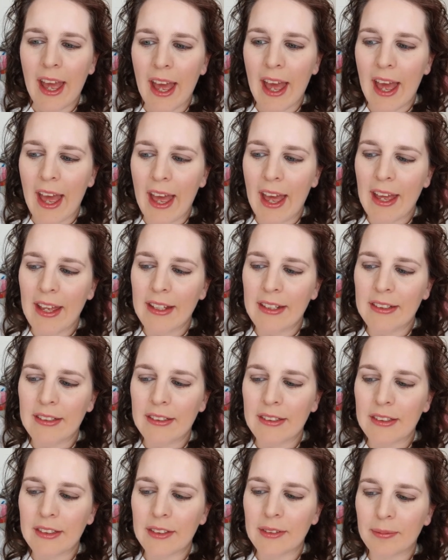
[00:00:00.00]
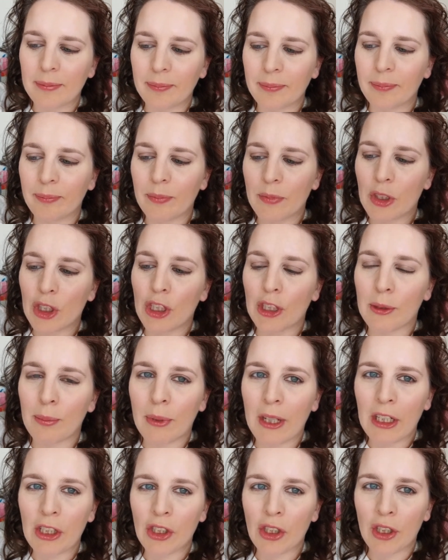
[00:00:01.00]
And just
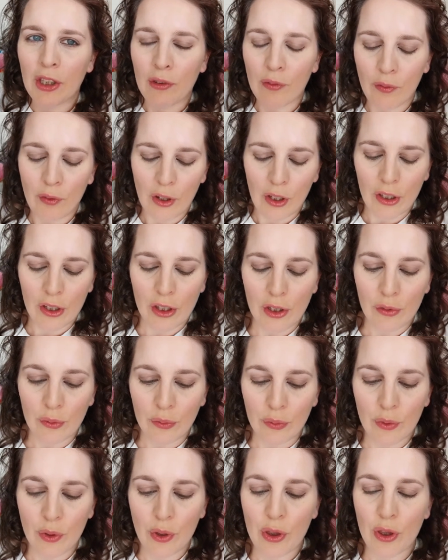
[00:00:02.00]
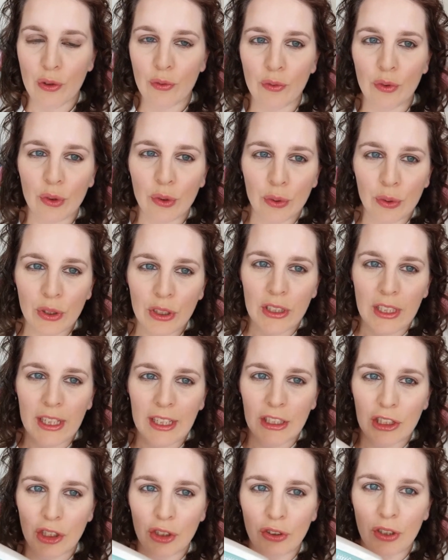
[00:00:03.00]
make sure you follow the rules, the
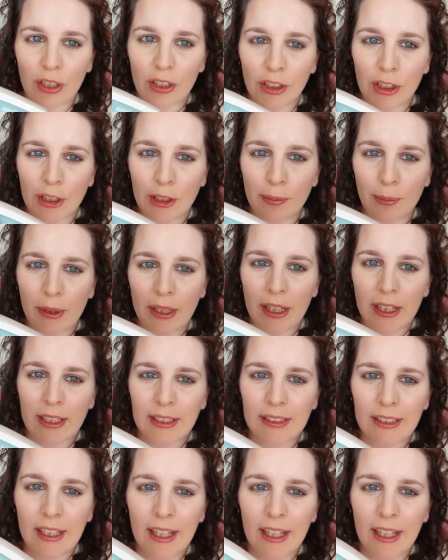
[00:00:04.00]
instructions, because